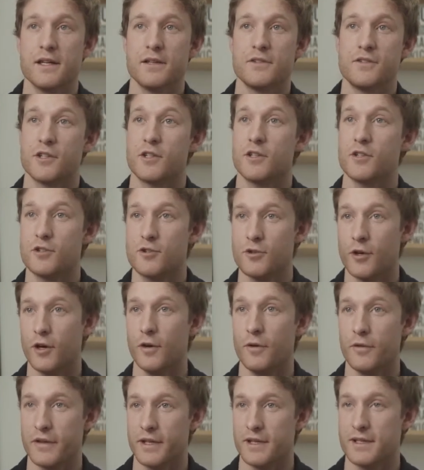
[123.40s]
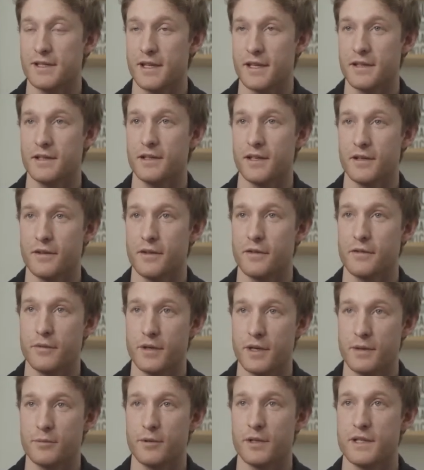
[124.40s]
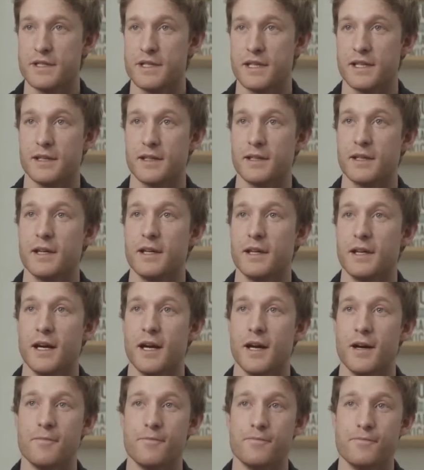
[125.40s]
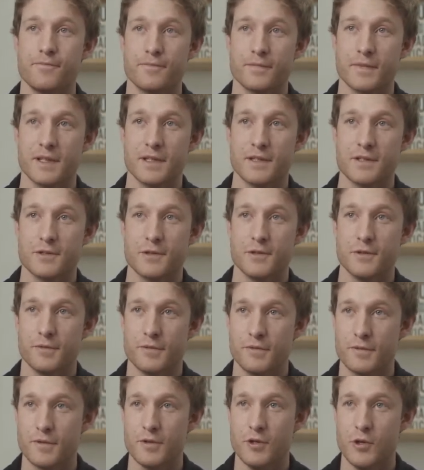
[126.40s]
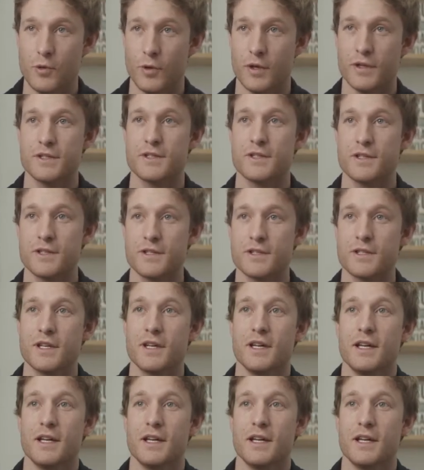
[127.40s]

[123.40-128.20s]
to control things like, you know, the 3D printing sort of nuances.